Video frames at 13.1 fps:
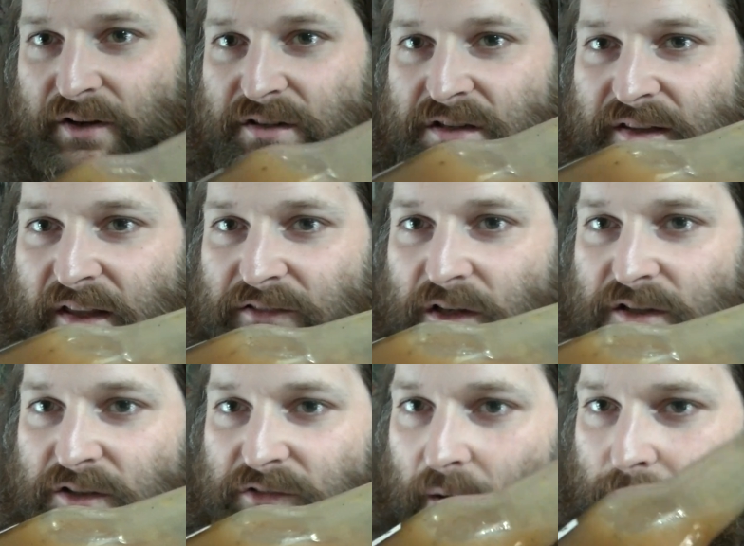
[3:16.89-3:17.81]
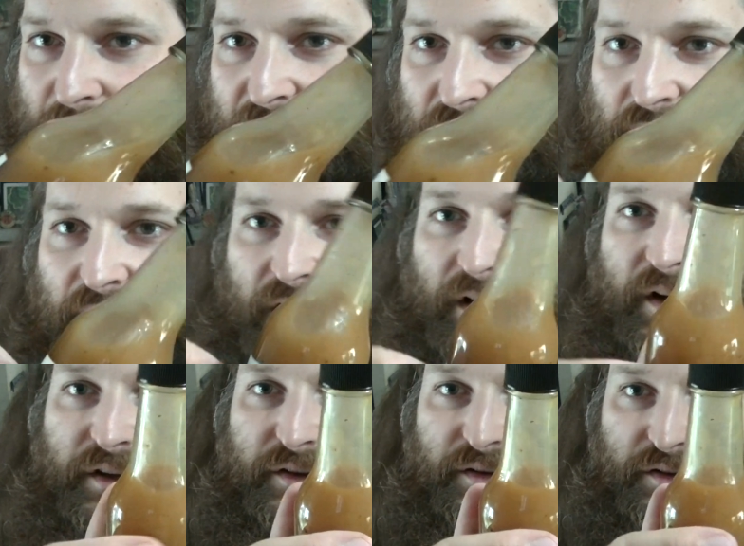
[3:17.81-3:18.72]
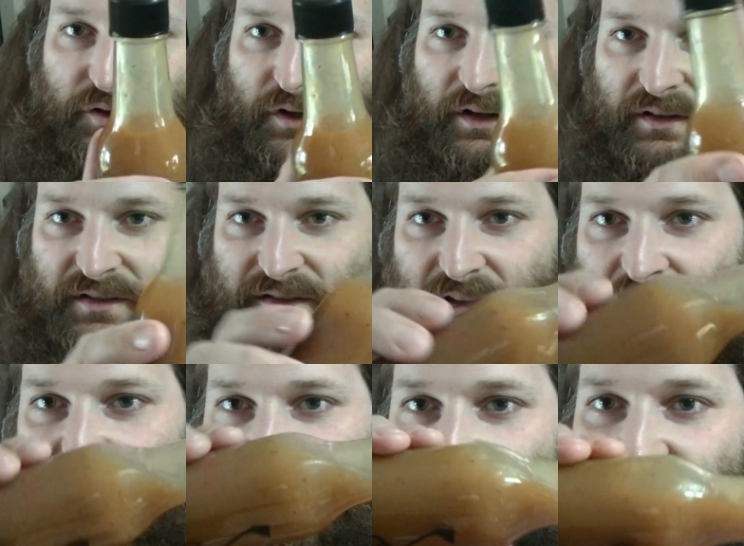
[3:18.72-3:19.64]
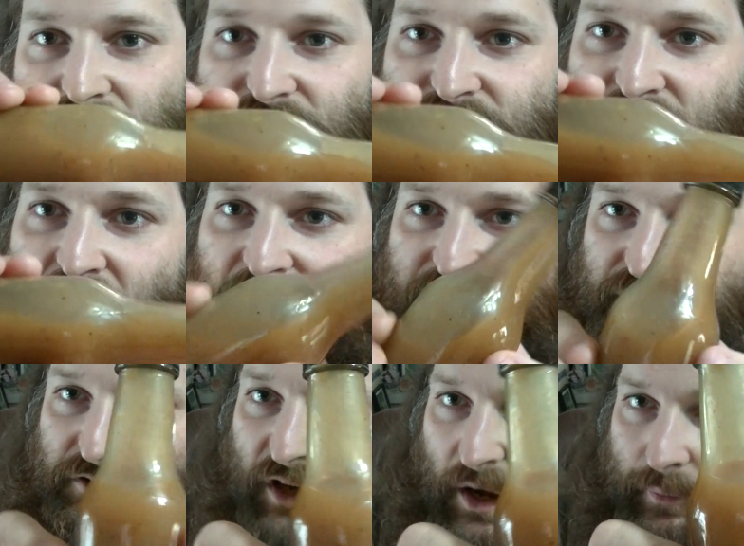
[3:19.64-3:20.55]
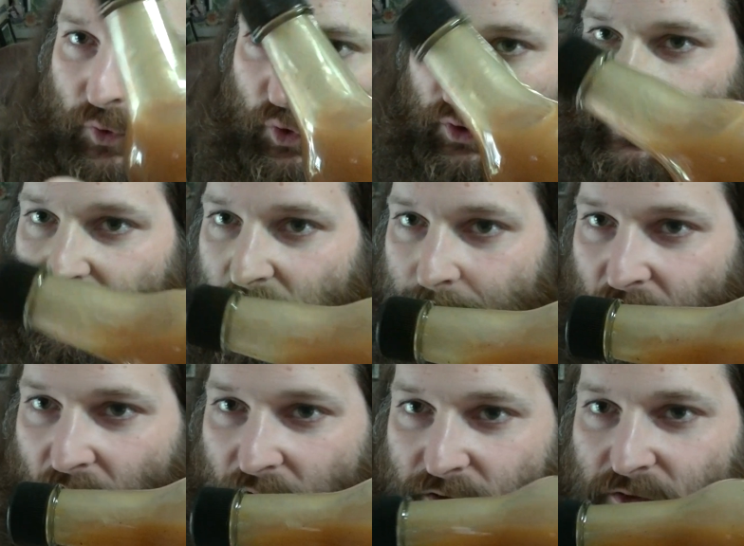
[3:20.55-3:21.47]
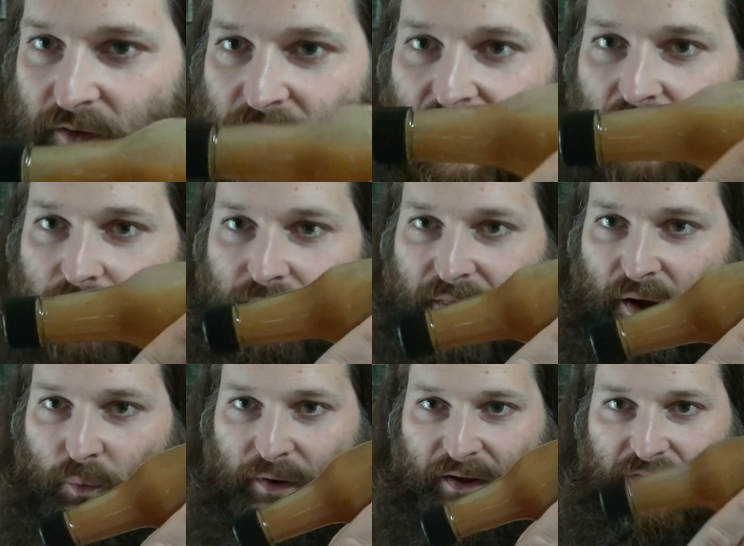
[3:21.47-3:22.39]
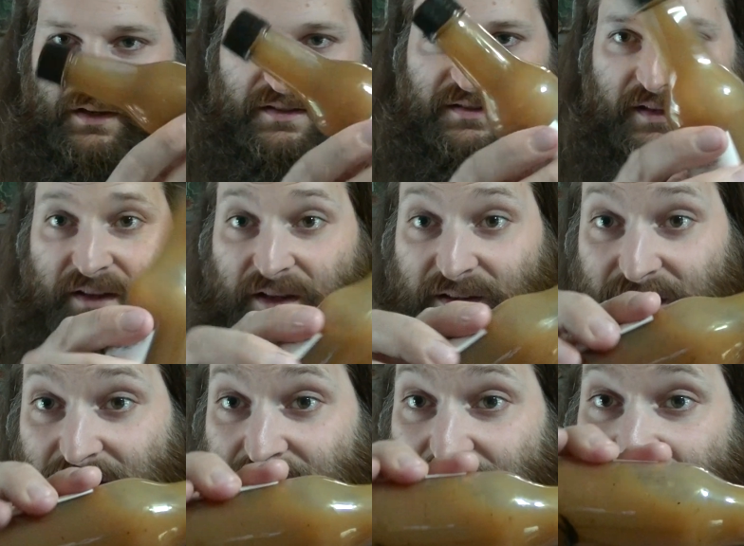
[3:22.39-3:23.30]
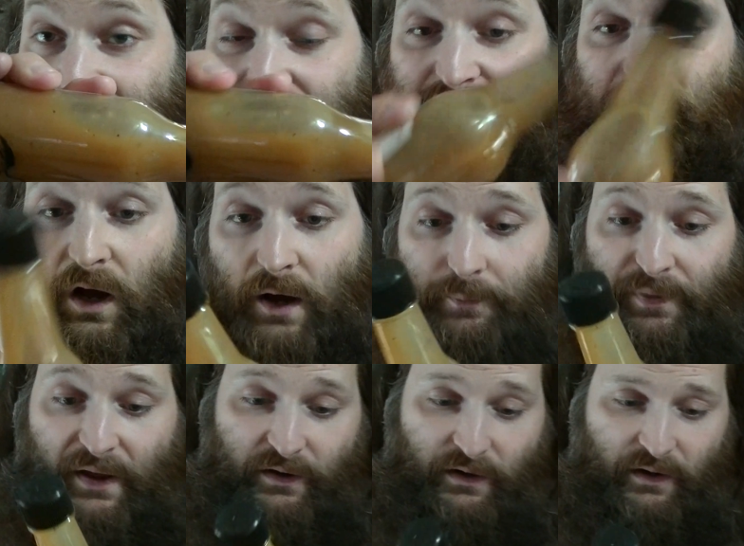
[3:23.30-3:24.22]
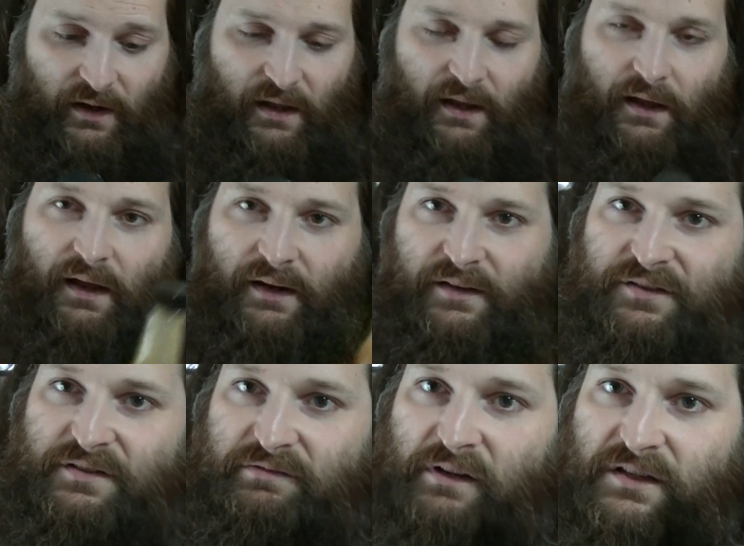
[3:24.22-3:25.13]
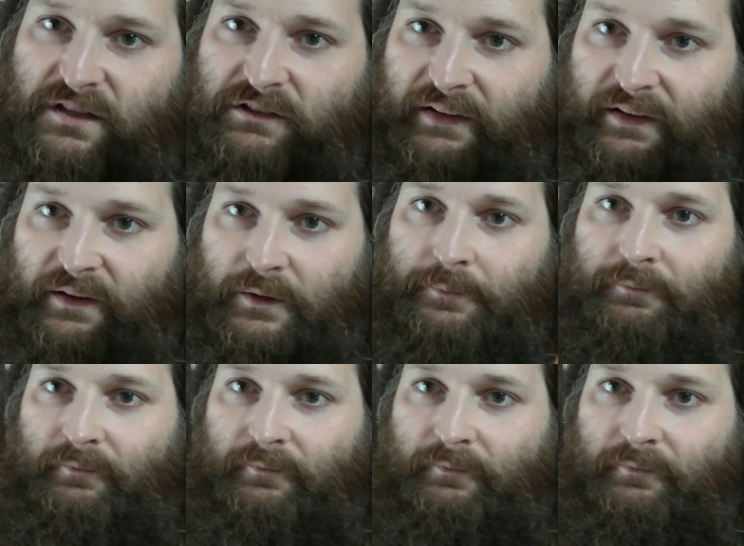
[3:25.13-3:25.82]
I just think that looks a lot better. You can see your sauce a lot more in the bottle. That way you can see the consistency a lot better, and it just looks cleaner.